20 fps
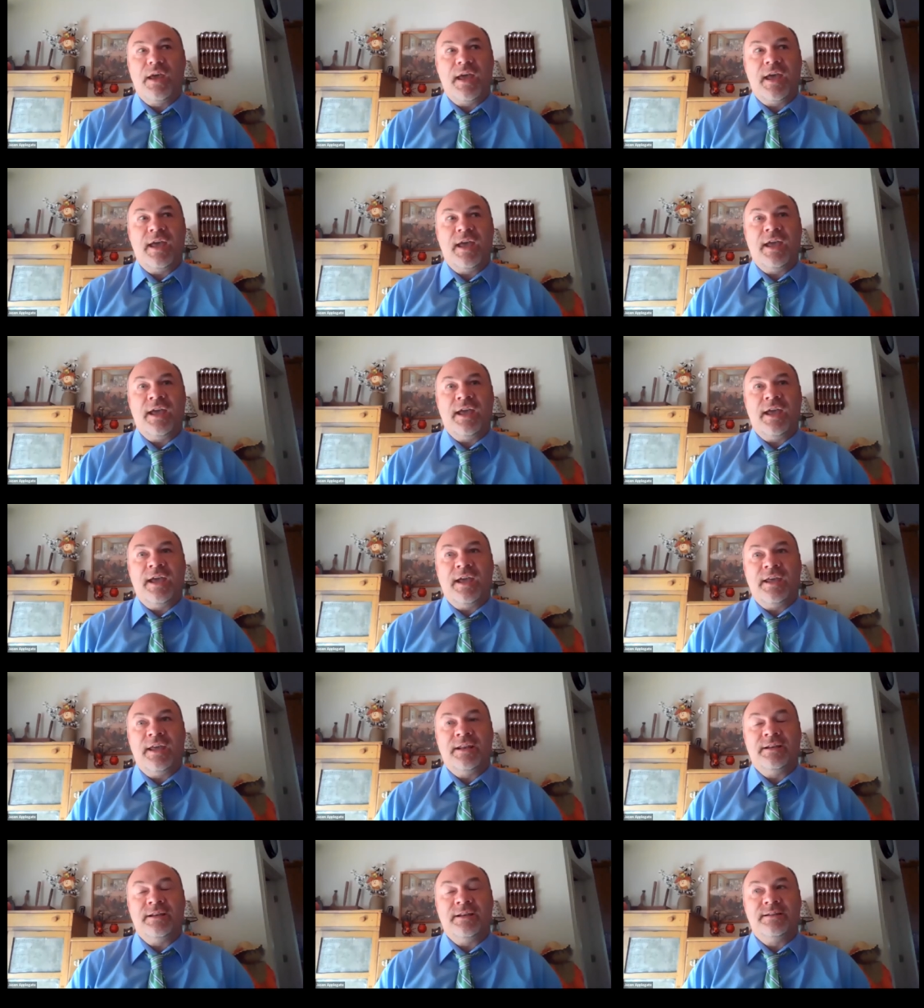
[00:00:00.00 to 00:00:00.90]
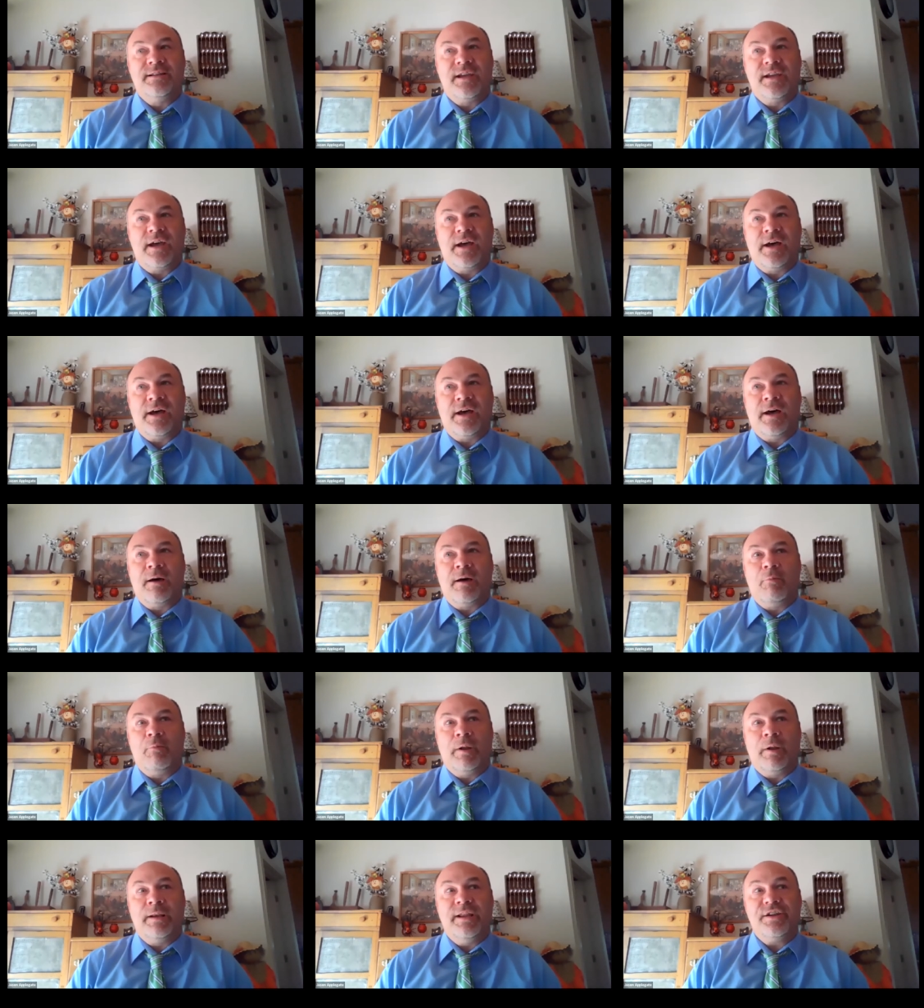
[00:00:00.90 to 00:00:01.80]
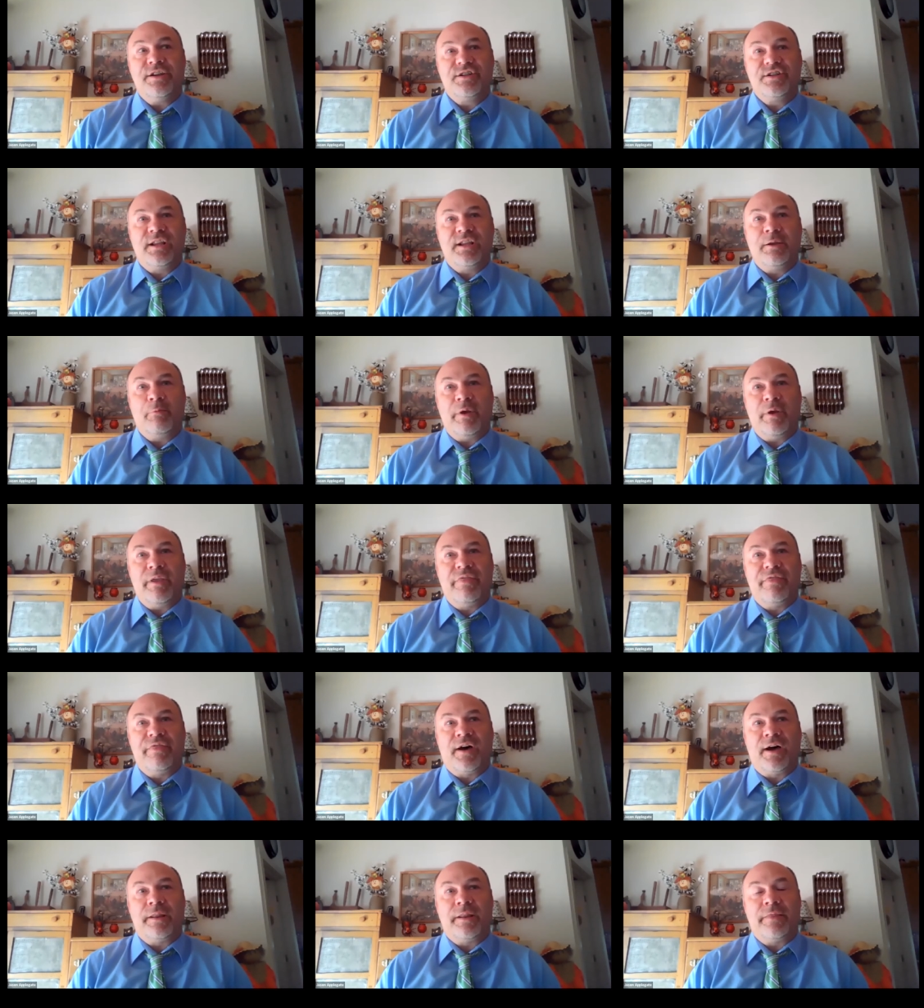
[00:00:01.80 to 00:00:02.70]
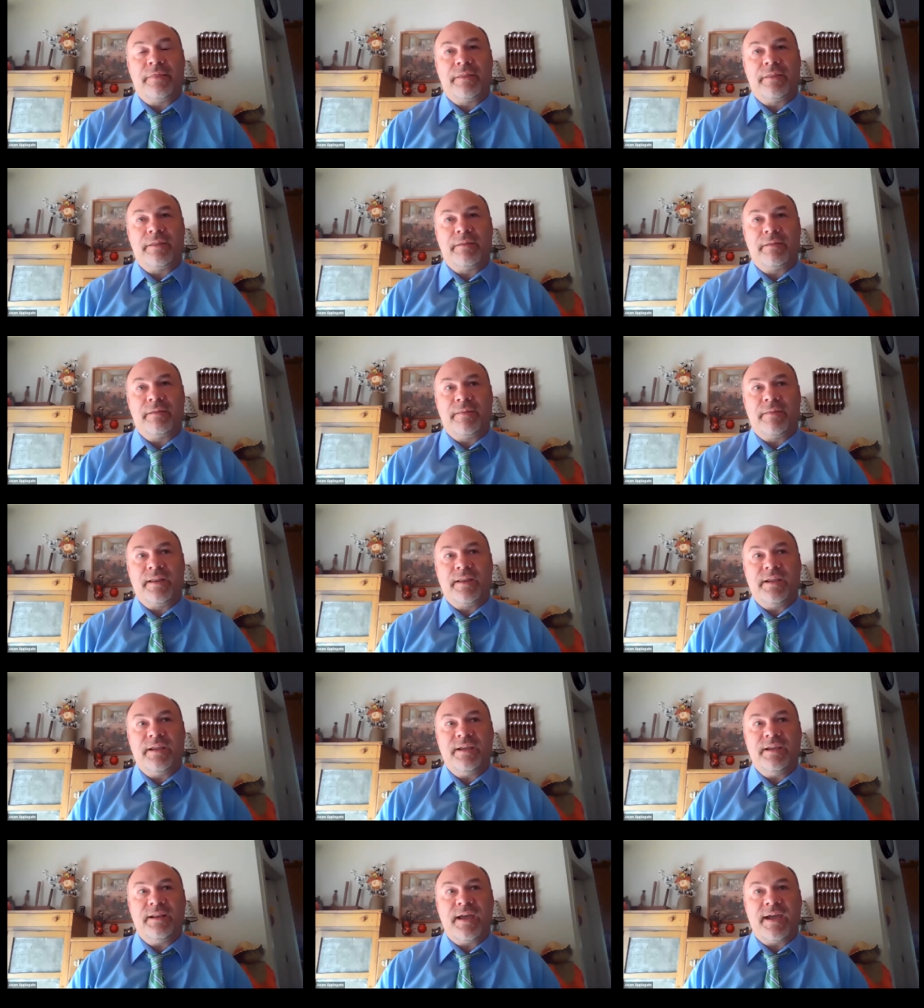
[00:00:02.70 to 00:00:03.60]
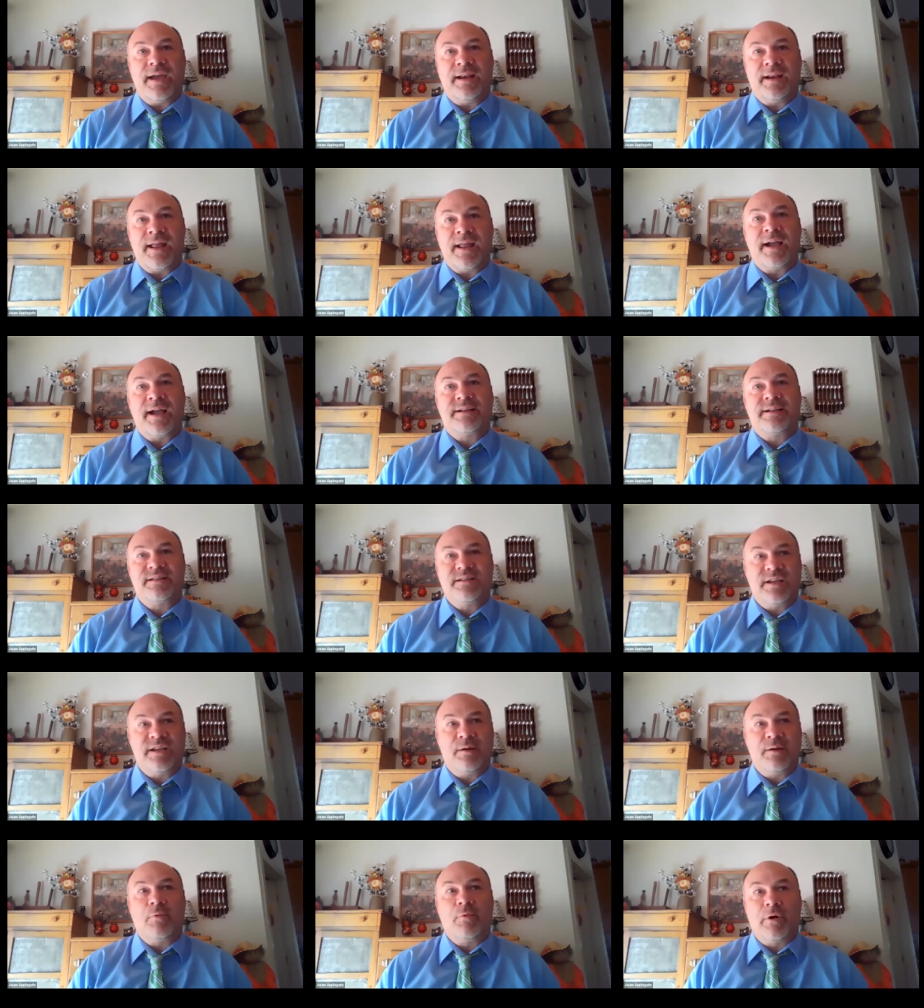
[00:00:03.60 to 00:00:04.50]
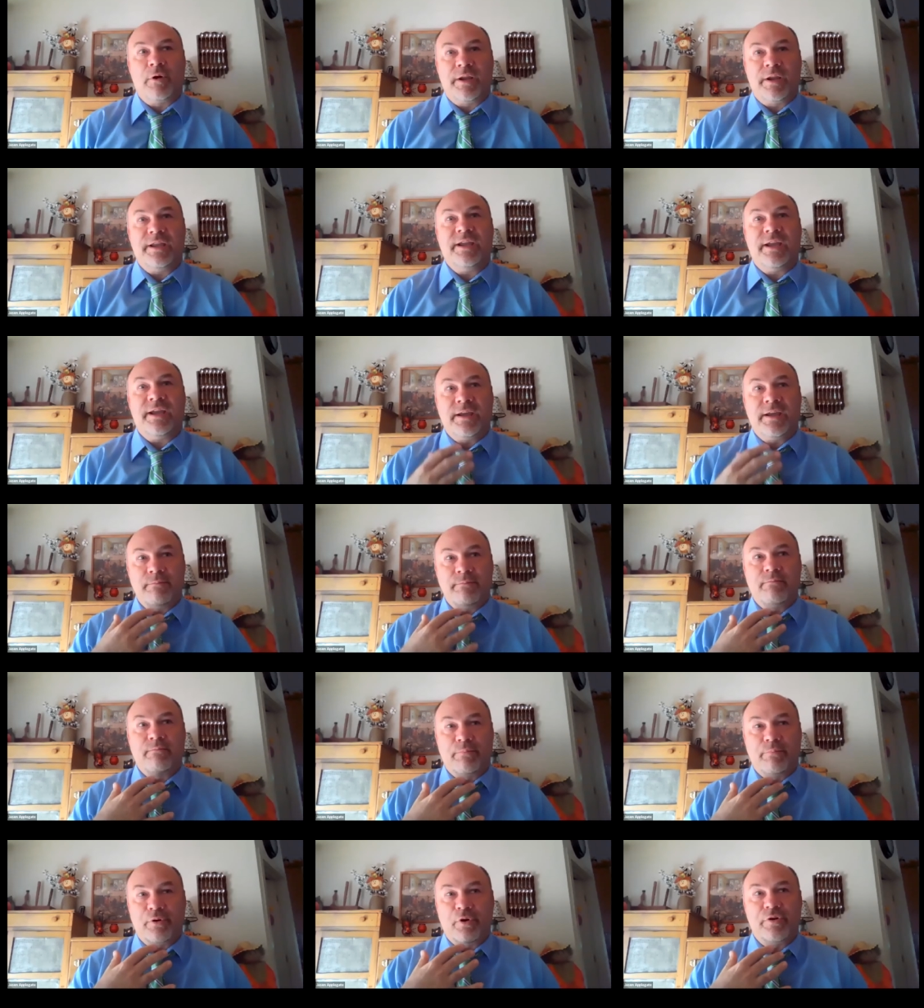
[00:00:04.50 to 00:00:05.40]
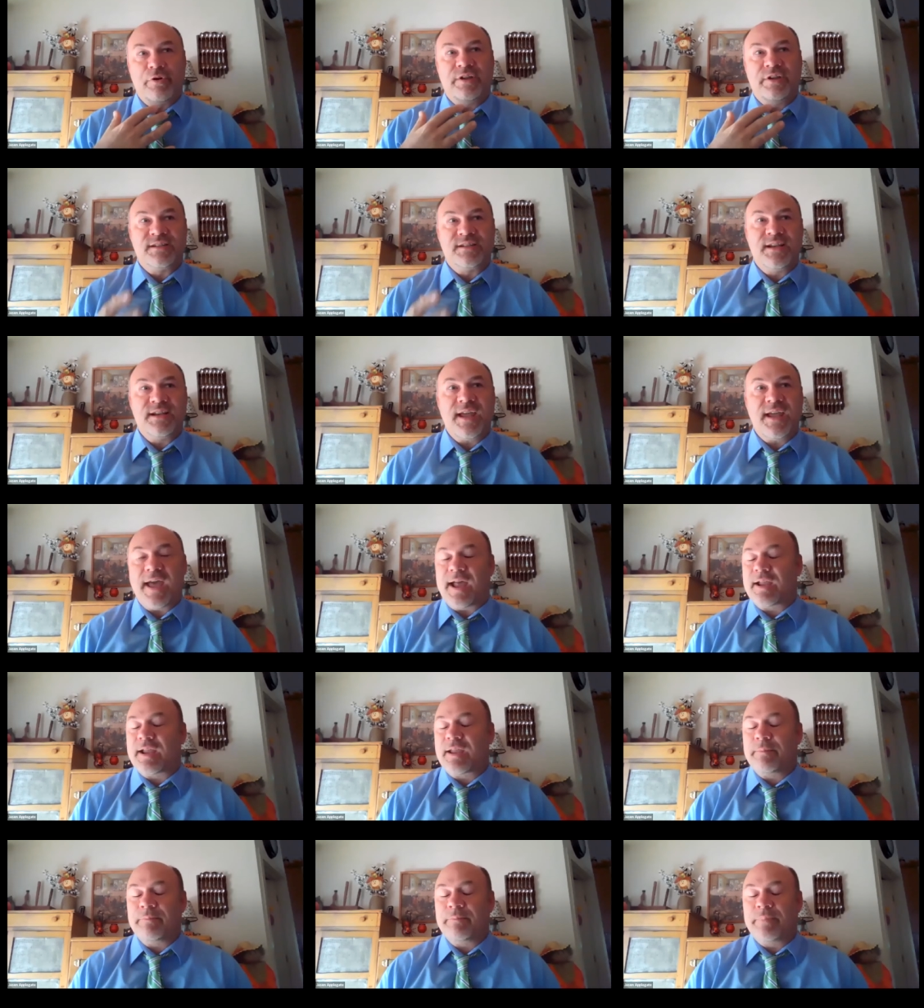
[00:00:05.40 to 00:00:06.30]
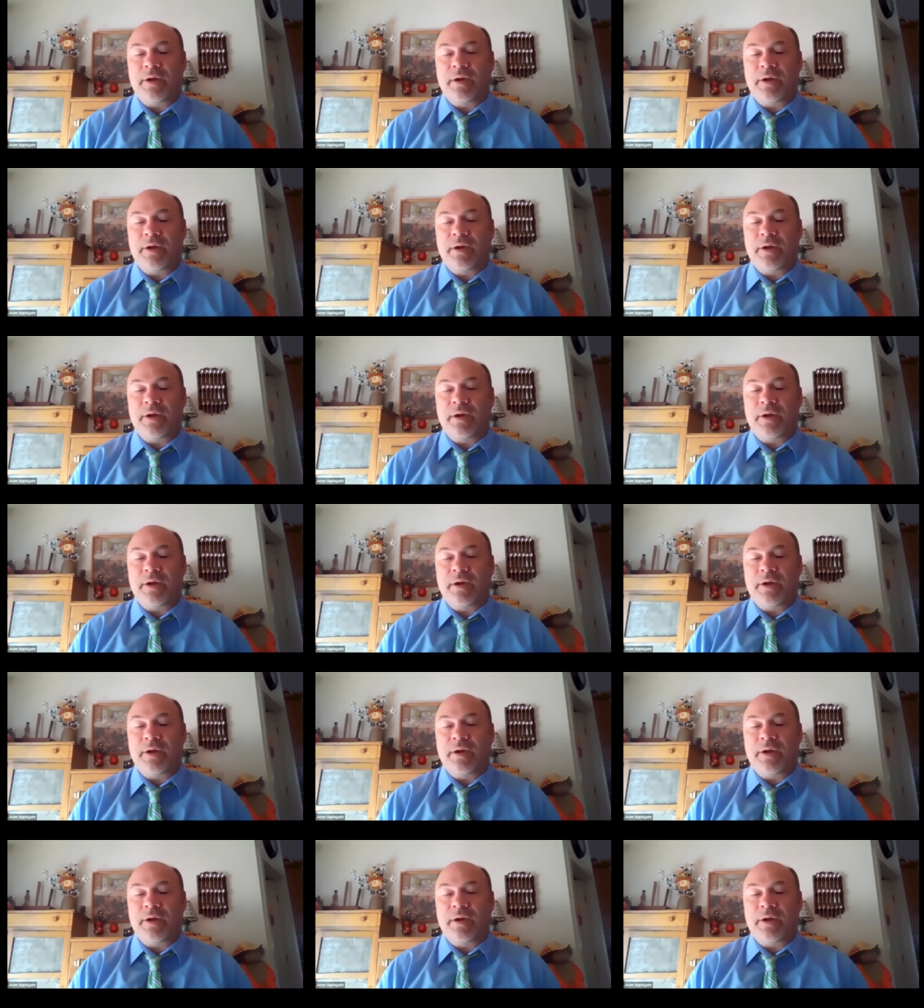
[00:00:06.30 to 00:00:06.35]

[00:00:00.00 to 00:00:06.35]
And uh, initially, we thought that he had had an accident where he had broke his neck,